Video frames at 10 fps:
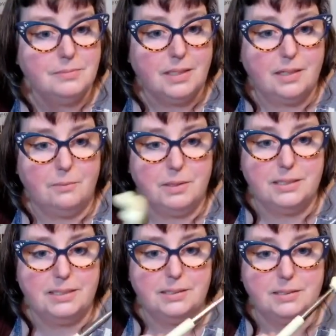got one of
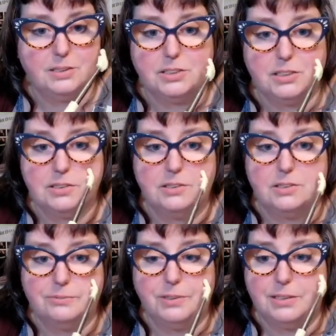these just
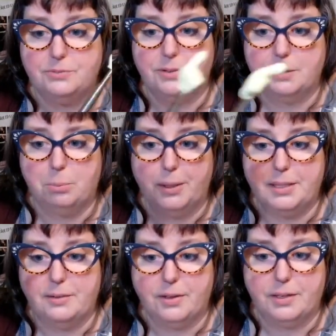because it's fun to point
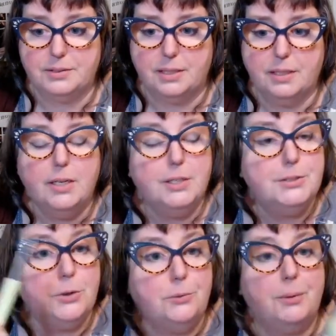to things.
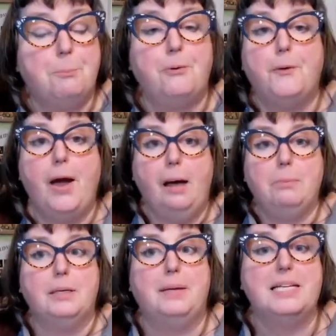So the
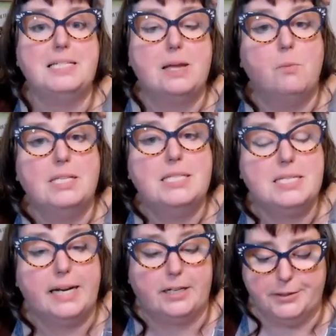problem is they want
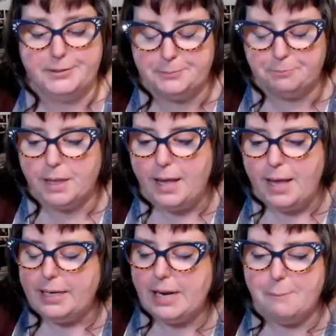stickers.
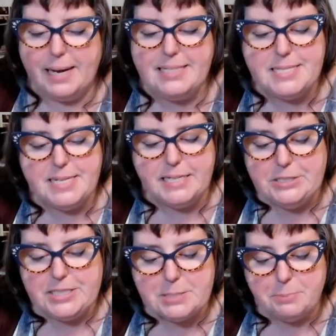Now, my sticker
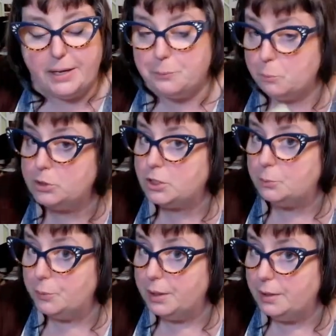display, which I
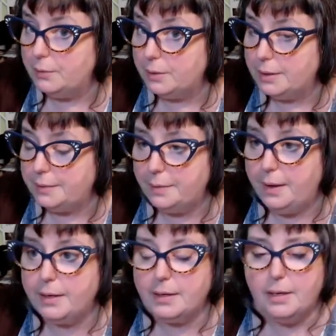really, really
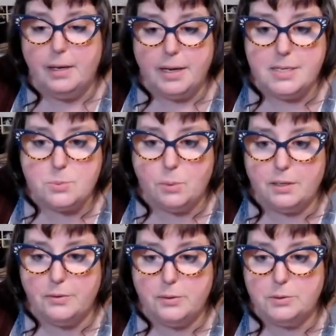like, is one
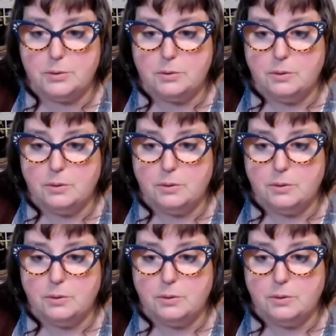of those